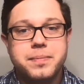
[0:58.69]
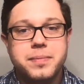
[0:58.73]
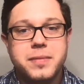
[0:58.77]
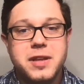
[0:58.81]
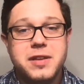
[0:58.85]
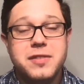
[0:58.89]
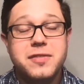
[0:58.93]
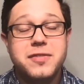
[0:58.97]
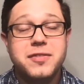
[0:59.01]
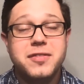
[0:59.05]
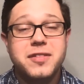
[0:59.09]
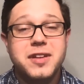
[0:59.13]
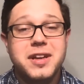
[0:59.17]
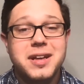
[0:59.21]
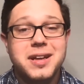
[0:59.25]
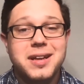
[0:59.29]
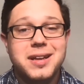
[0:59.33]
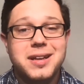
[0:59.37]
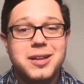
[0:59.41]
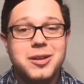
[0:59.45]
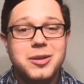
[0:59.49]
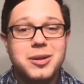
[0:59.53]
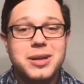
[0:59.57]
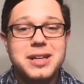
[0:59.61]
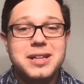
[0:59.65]
If
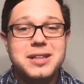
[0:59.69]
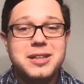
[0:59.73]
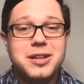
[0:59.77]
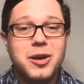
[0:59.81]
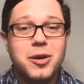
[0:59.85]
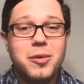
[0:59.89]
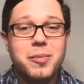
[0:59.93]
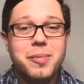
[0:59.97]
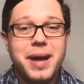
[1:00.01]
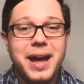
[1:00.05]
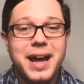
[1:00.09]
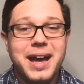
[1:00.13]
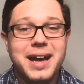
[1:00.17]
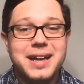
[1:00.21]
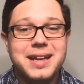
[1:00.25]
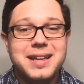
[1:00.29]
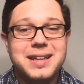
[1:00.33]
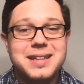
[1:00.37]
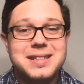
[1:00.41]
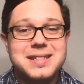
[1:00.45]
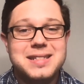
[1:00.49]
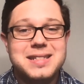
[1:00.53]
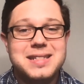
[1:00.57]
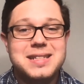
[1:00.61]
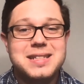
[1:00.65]
you need to go back
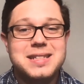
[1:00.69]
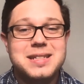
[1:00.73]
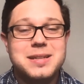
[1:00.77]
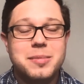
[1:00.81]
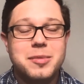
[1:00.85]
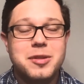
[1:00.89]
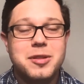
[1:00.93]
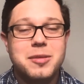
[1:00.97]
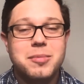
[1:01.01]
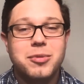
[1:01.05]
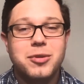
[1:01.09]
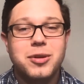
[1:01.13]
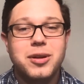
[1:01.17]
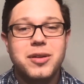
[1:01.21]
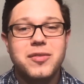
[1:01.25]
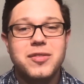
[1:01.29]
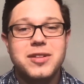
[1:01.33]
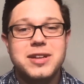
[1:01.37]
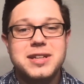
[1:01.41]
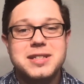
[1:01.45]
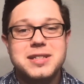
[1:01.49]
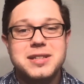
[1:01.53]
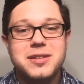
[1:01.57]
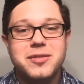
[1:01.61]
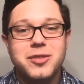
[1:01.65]
and see some of the
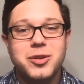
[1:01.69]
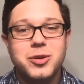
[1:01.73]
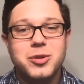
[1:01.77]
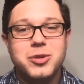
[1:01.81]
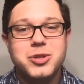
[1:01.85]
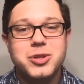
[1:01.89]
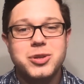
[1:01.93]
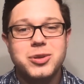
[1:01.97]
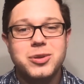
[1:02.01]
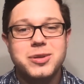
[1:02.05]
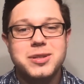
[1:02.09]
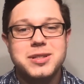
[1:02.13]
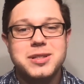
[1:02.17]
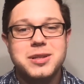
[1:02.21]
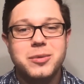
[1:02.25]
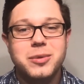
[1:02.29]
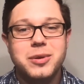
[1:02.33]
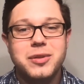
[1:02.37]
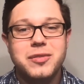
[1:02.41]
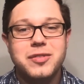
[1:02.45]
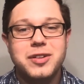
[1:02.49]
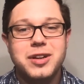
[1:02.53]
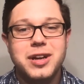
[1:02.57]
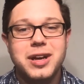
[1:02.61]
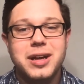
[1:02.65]
previous devotionals that
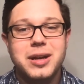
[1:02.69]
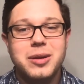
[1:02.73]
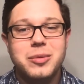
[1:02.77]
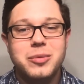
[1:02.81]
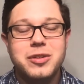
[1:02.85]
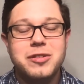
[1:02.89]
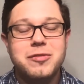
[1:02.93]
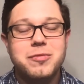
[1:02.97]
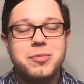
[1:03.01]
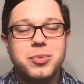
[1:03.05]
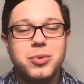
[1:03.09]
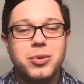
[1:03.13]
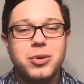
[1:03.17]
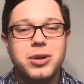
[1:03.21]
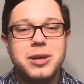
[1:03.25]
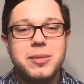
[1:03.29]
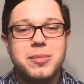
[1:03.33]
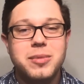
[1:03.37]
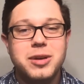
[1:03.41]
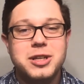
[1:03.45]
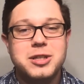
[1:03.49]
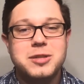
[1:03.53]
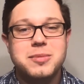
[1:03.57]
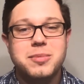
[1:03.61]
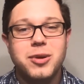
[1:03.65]
we've done, we've pretty
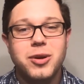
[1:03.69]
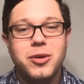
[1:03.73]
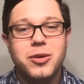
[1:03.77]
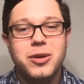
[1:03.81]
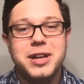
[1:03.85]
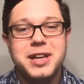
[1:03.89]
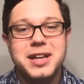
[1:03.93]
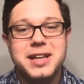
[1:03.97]
much broken